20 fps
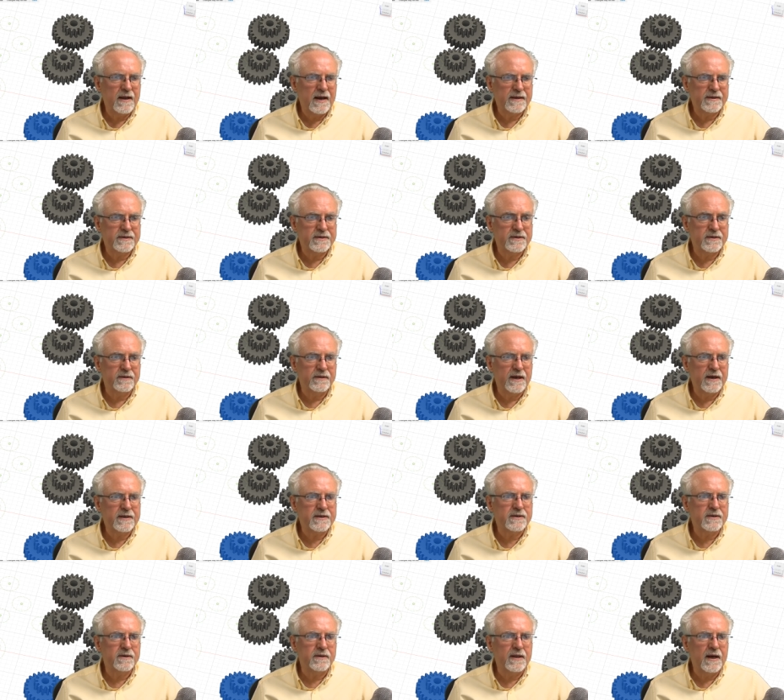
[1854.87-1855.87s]
I select,
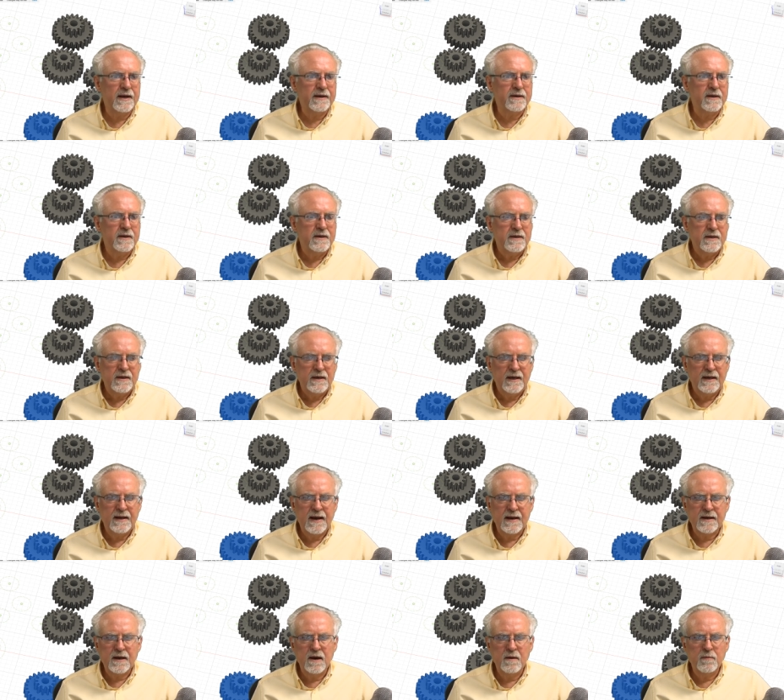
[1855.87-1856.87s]
select, and I
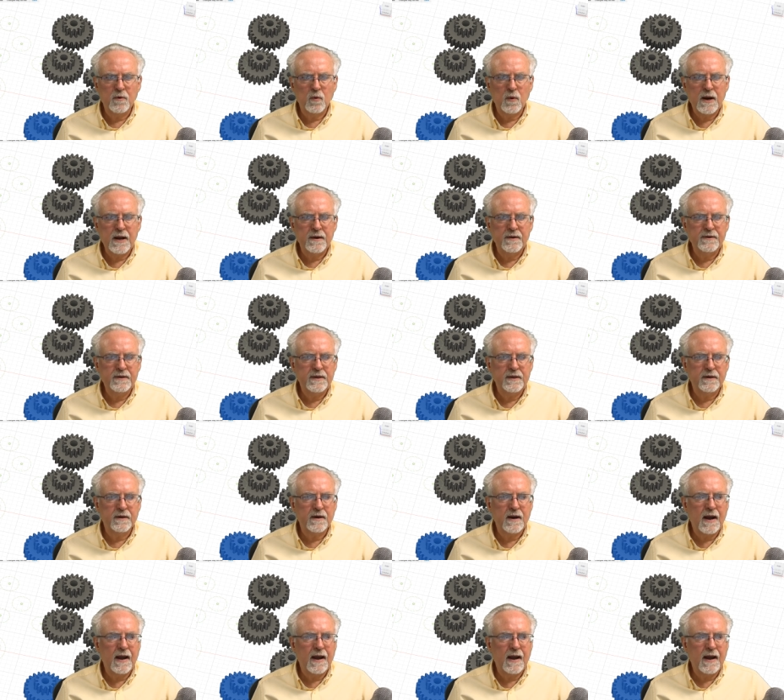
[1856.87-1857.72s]
come around here.